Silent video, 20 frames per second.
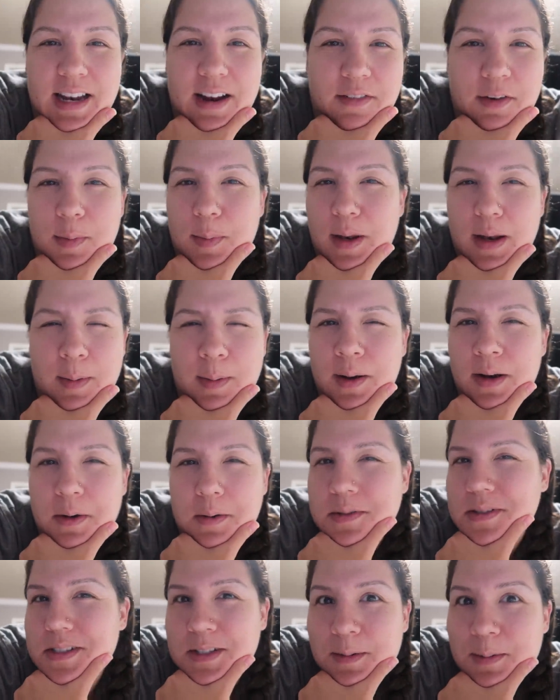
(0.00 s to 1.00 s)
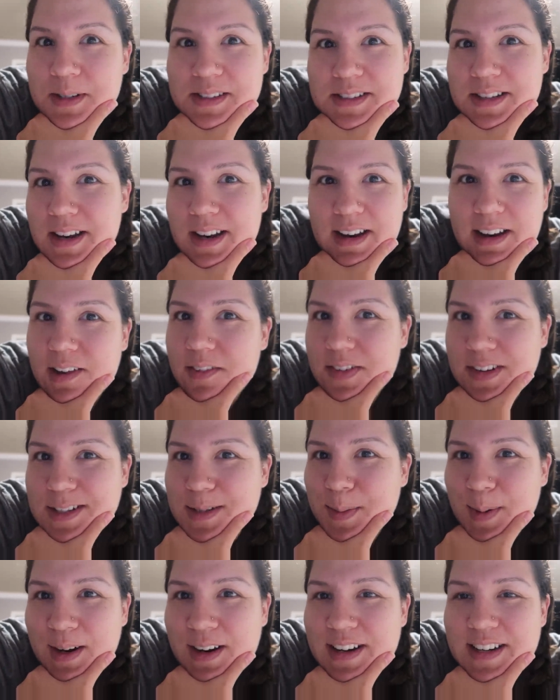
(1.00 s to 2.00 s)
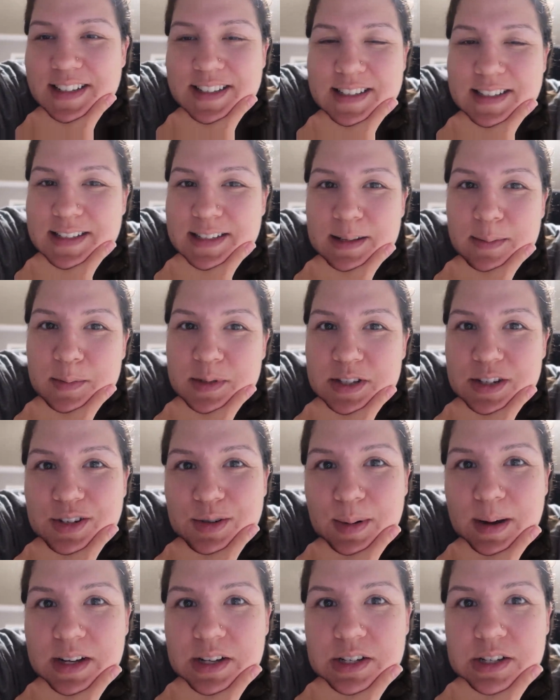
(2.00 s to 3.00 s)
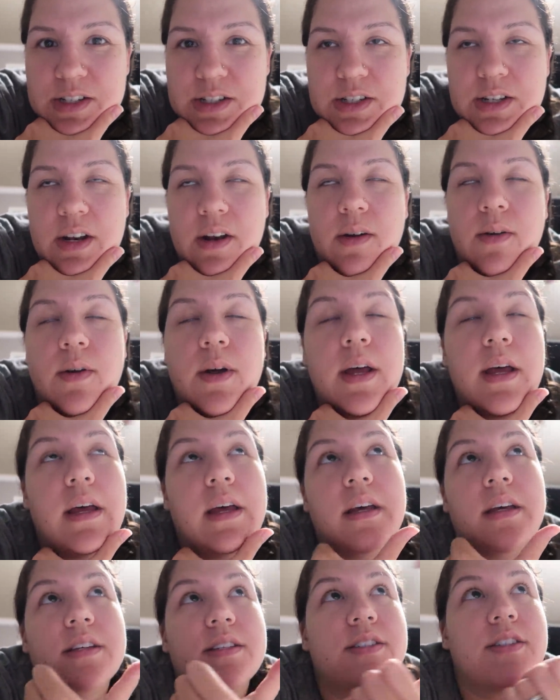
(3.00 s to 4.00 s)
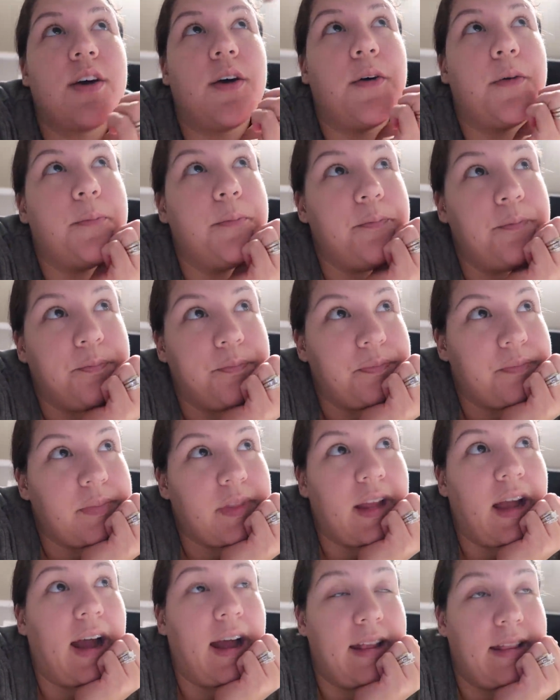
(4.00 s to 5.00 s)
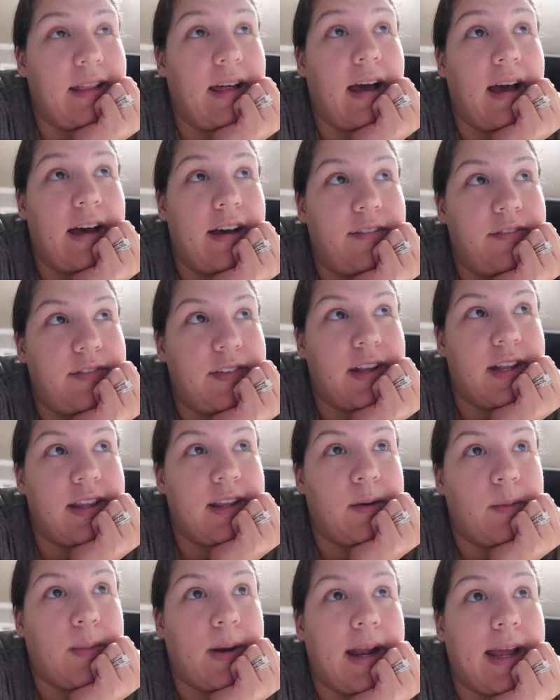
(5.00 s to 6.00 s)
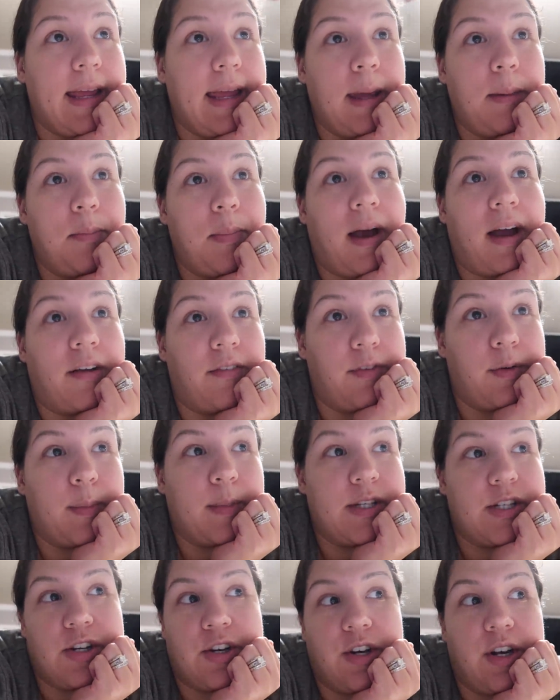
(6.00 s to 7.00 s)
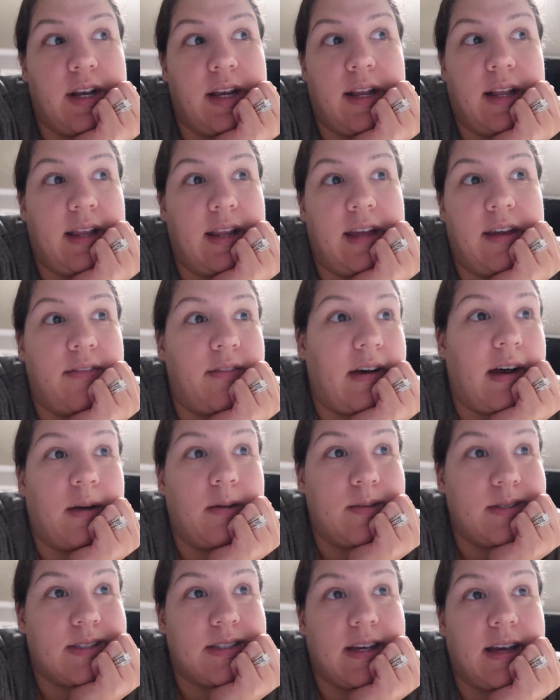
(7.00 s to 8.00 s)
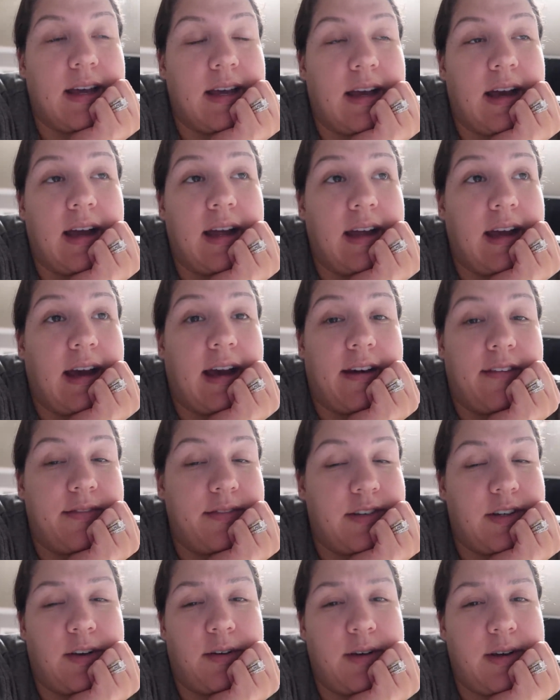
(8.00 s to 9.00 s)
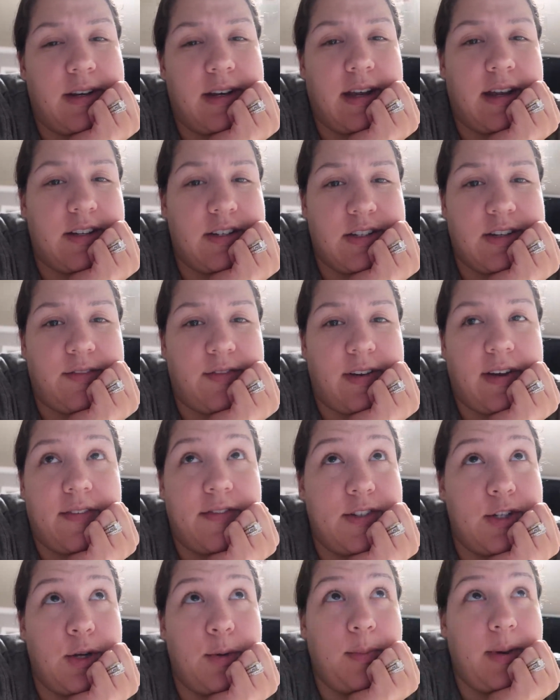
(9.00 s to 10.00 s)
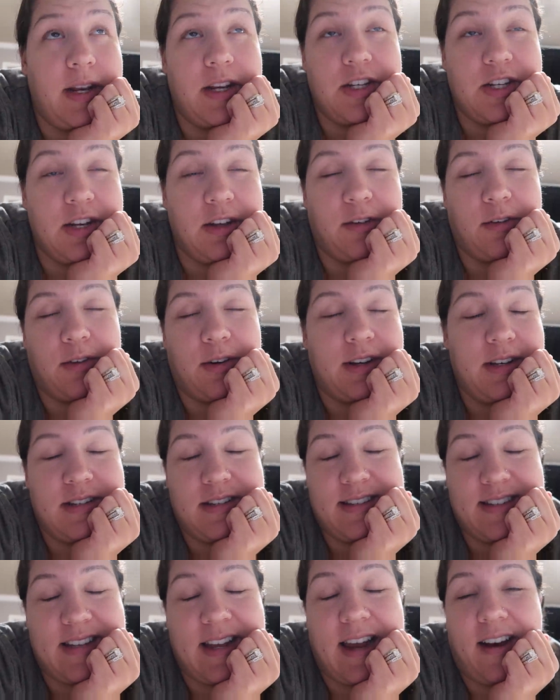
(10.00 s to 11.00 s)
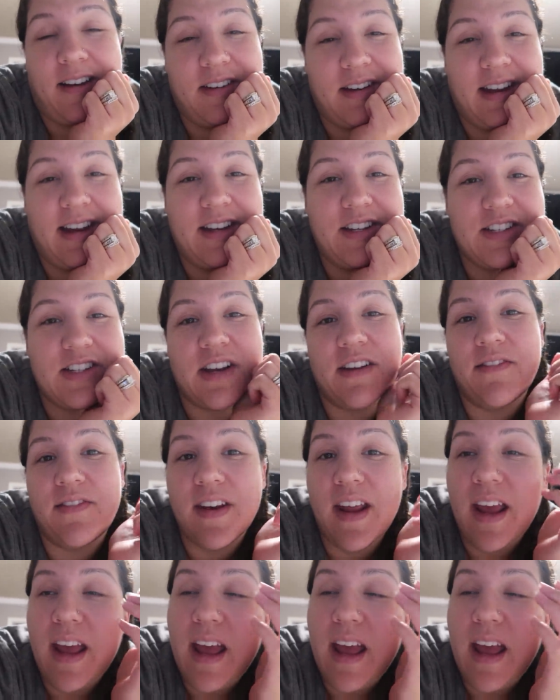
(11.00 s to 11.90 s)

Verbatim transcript: than everybody, but it still wasn't enough experience in some situations, you know? So I left, and then when I came back from maternity leave, I was like, I have to go to day shift. I have too many children to stay on night shift.